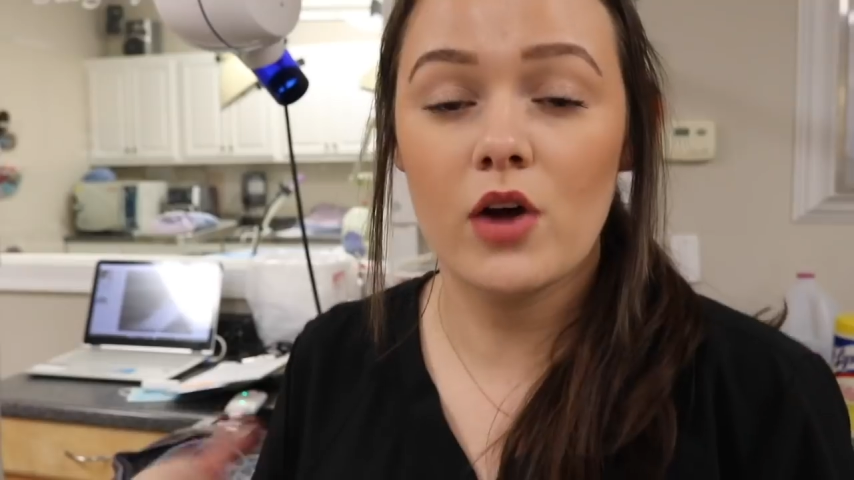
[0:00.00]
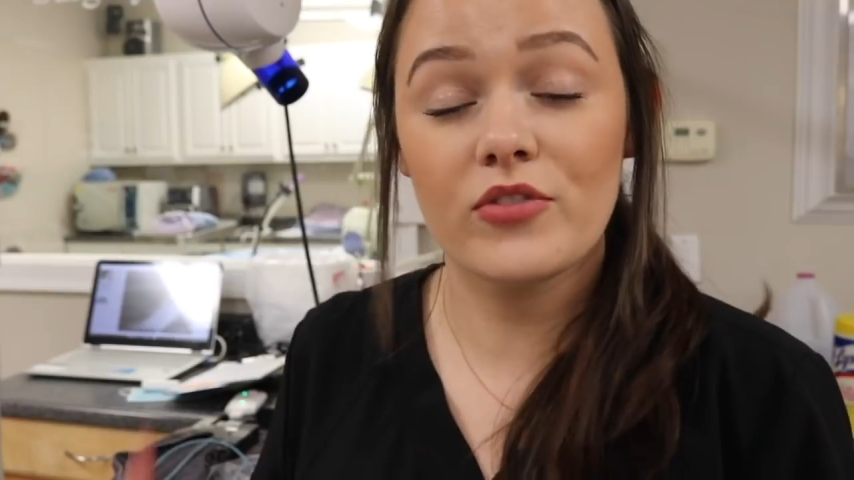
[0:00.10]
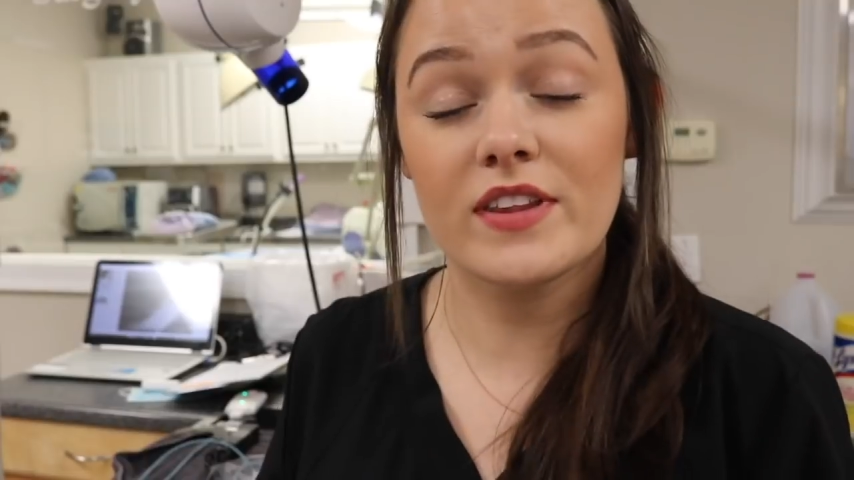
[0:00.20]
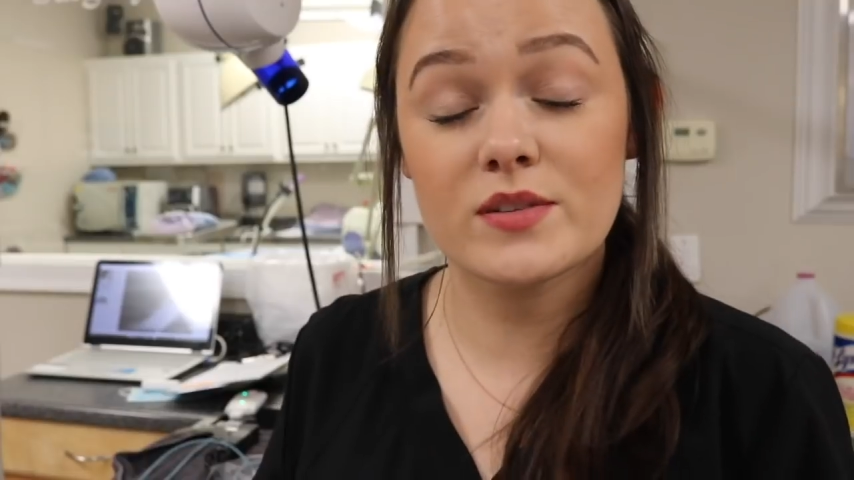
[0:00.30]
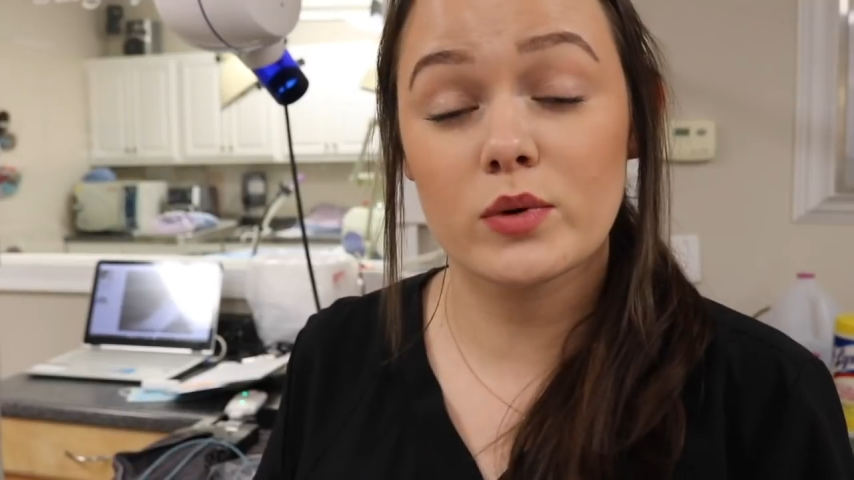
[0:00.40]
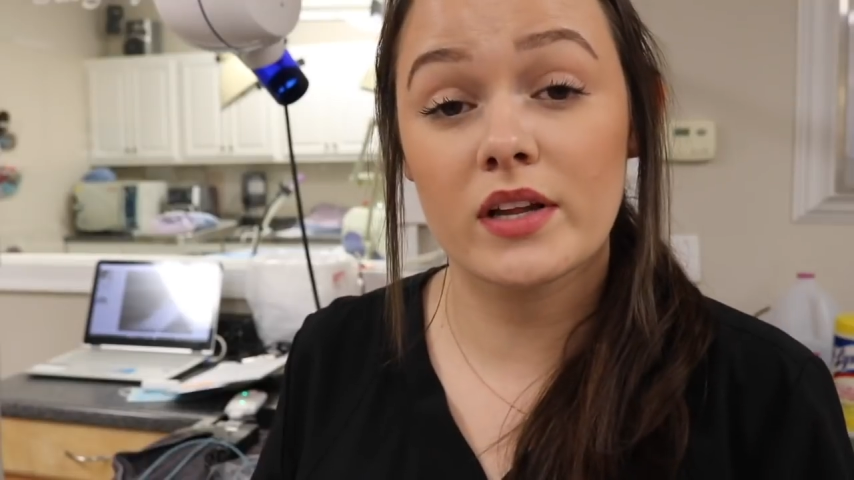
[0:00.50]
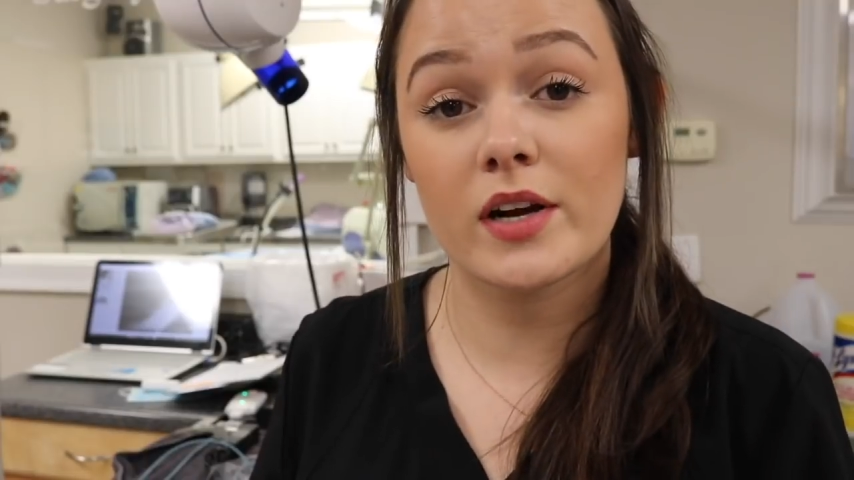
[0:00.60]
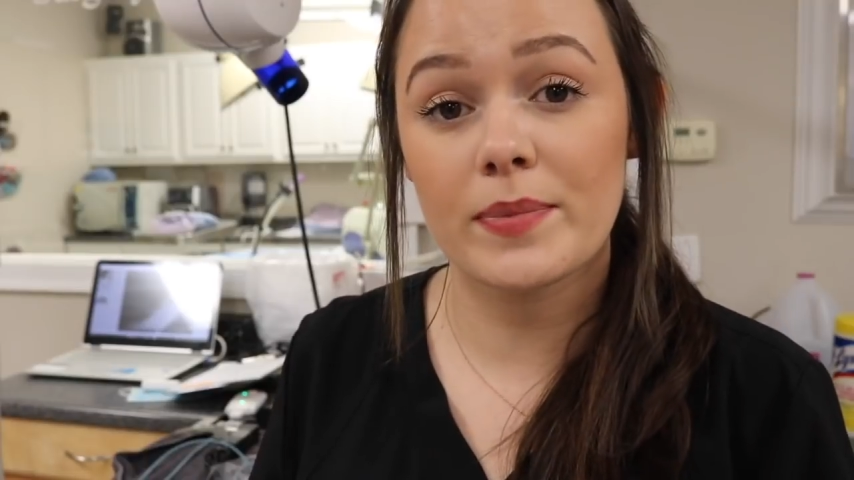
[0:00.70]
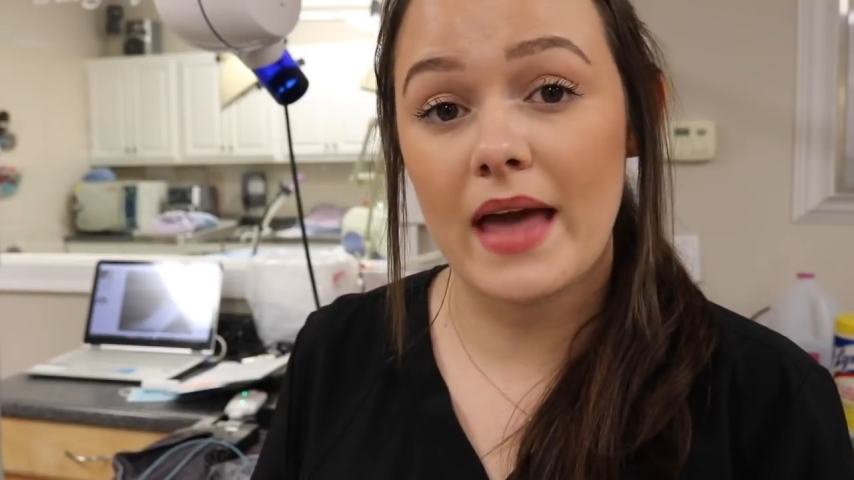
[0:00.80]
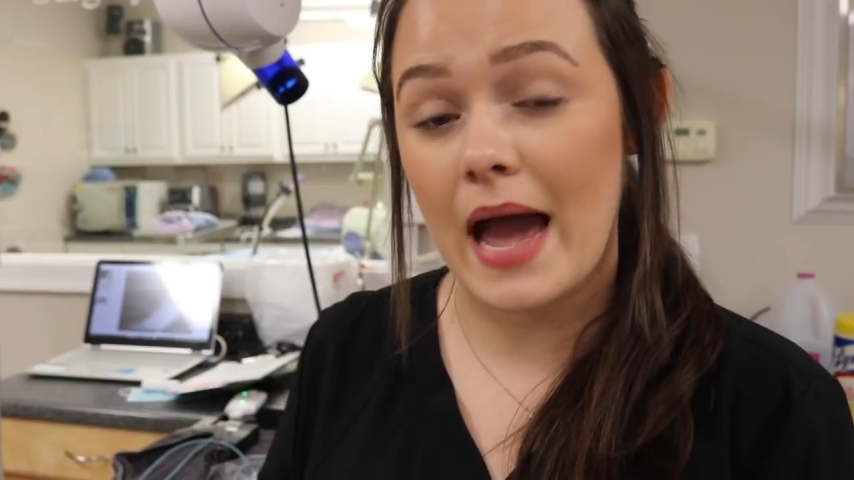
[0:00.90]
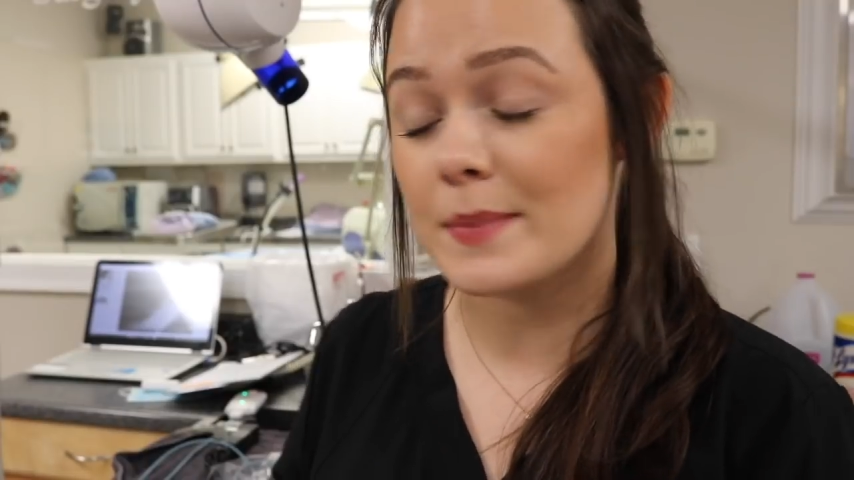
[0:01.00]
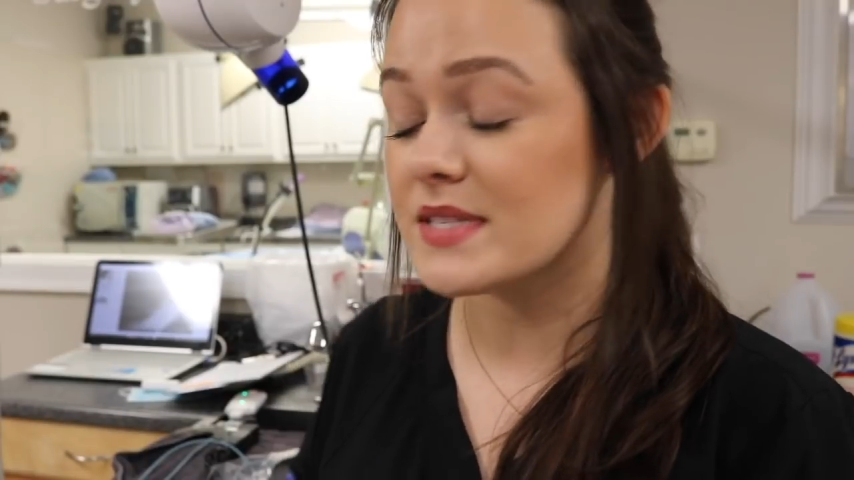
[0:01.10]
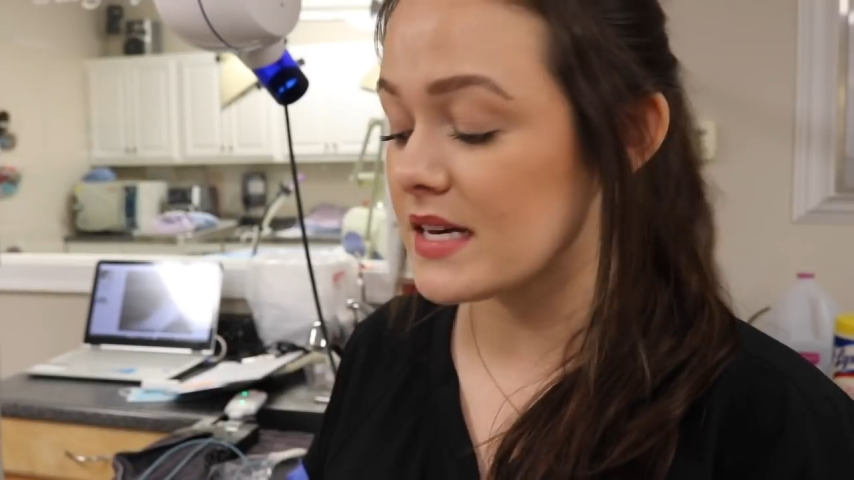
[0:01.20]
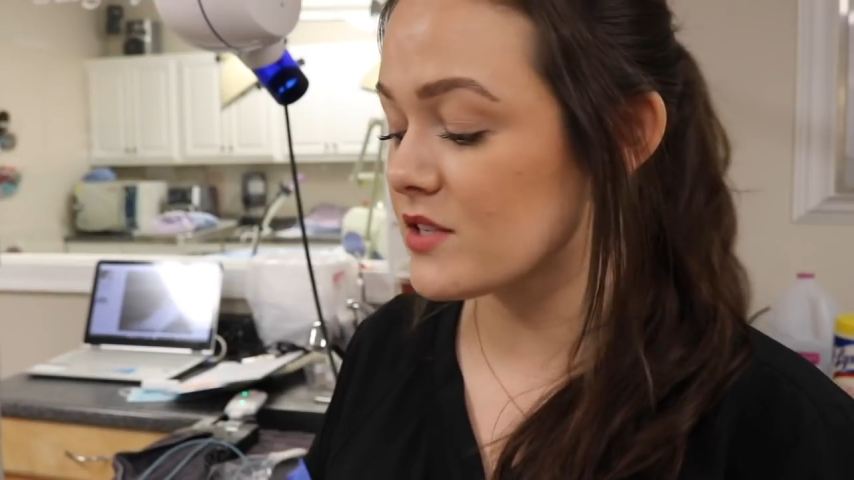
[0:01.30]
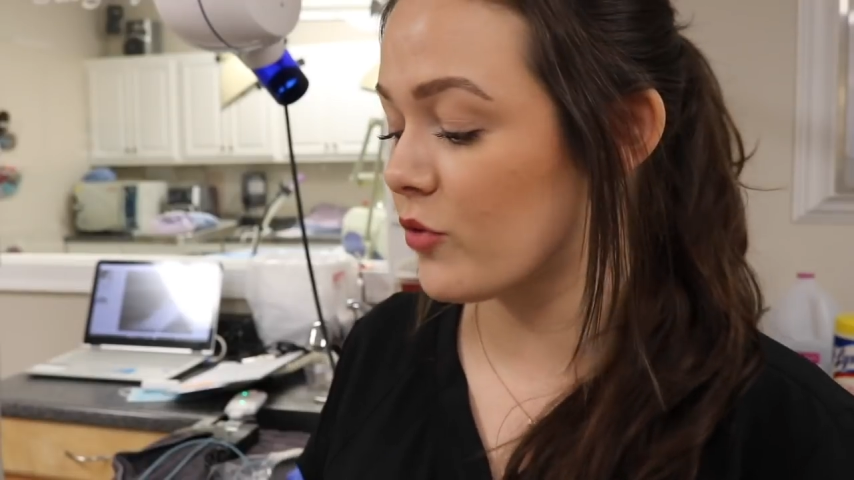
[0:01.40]
Hopefully this will clear up the
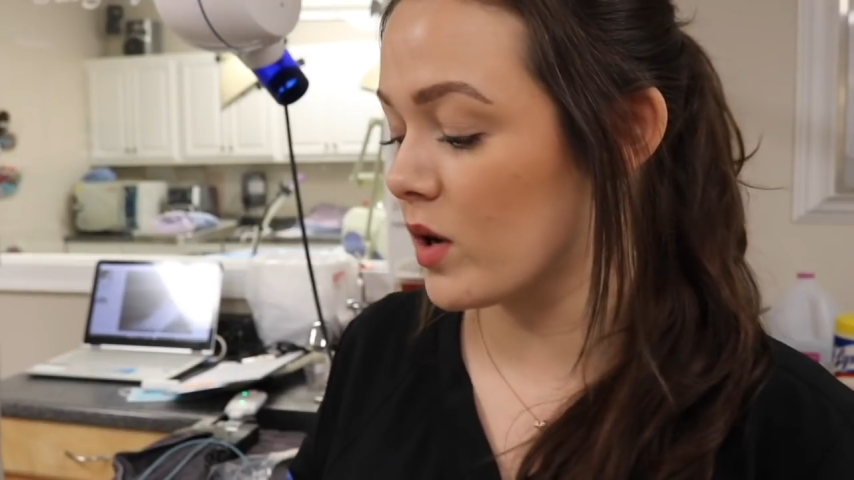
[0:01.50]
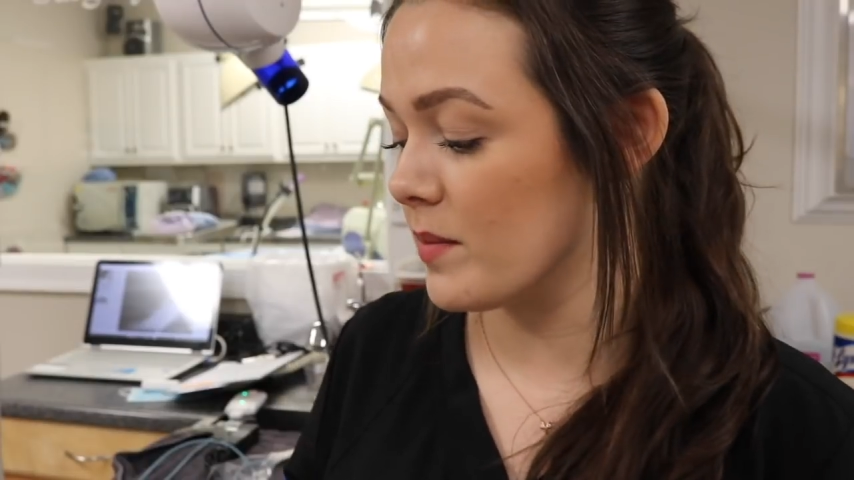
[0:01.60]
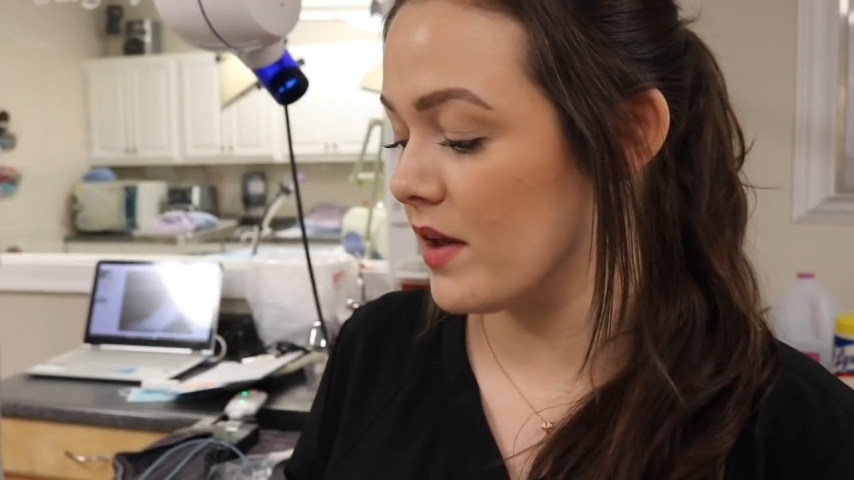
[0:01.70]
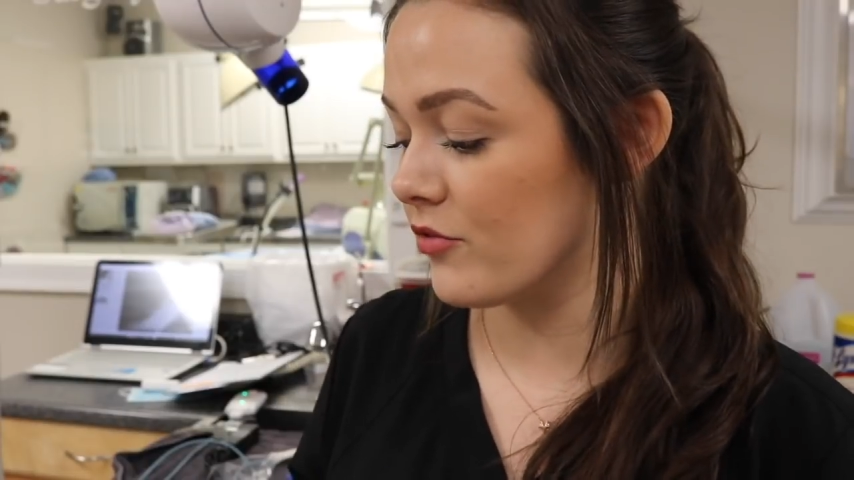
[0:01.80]
abscess for him.